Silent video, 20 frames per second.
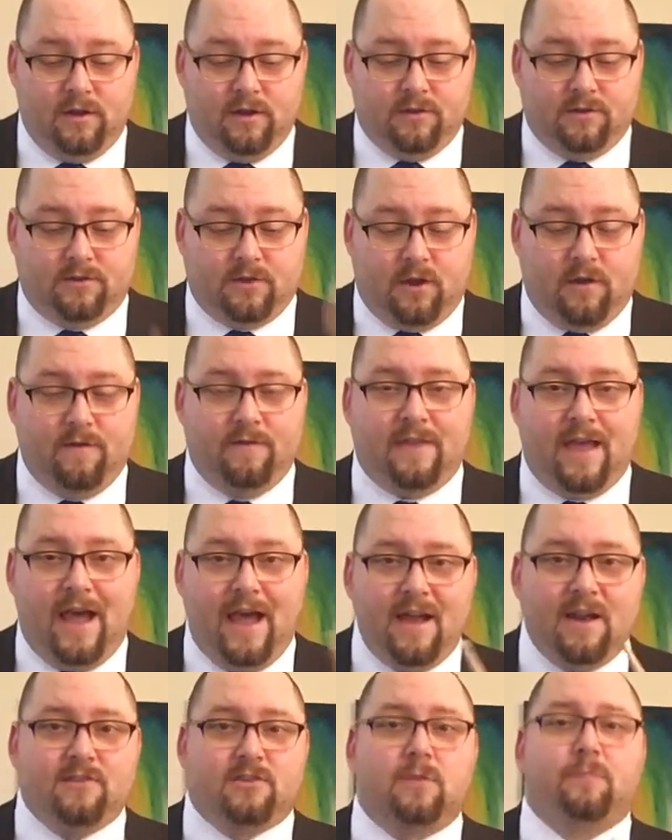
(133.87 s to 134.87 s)
So
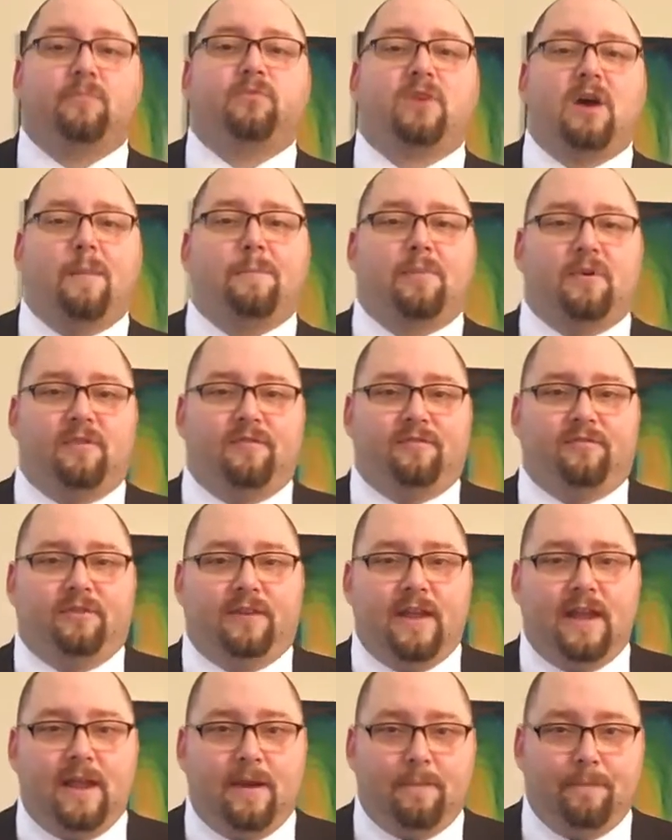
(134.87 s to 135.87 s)
that is a proper
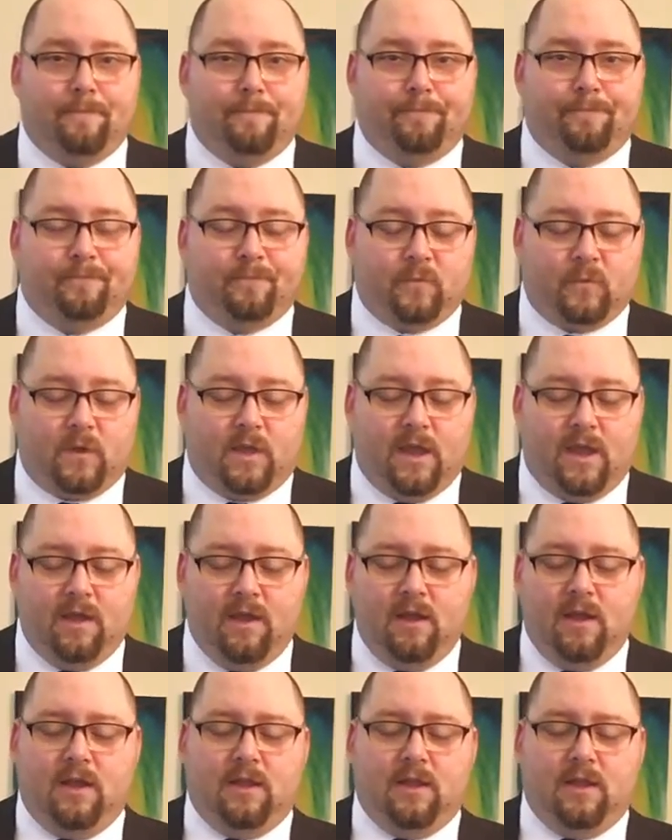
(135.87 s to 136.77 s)
flam, okay?